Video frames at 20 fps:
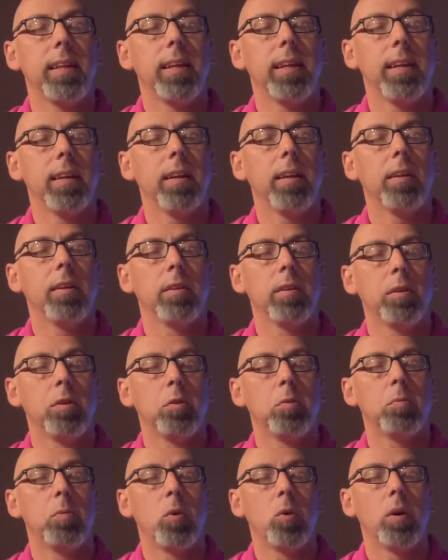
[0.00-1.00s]
in a
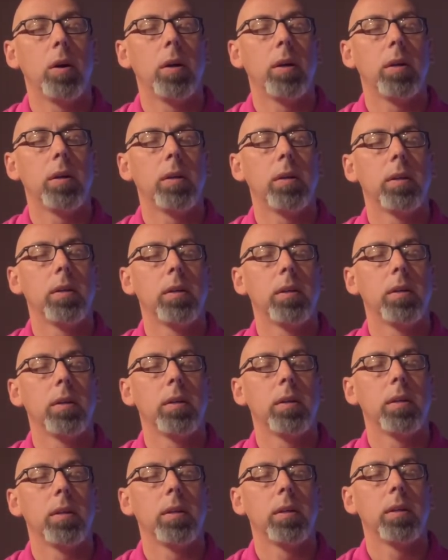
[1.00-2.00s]
little more
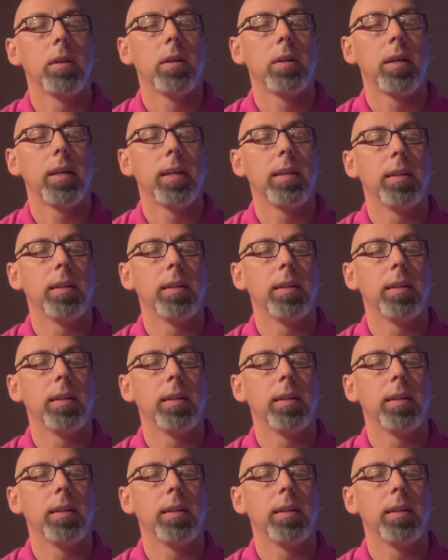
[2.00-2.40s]
and